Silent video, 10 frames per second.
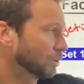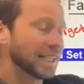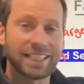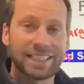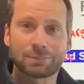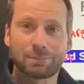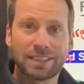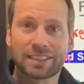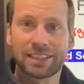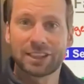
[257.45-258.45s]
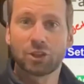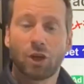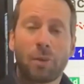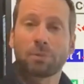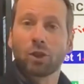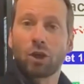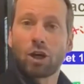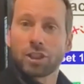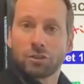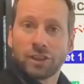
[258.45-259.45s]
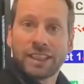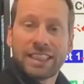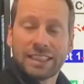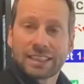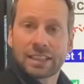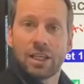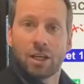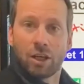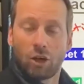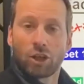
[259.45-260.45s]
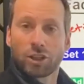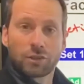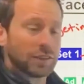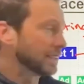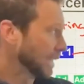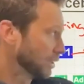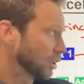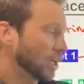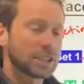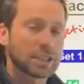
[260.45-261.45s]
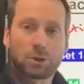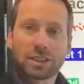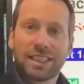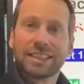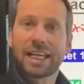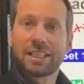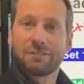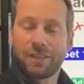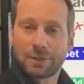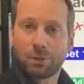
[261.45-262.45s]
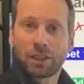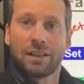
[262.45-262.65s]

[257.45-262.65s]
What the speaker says: what that is basically is you upload all your leads or let's say it's your customers inside Facebook.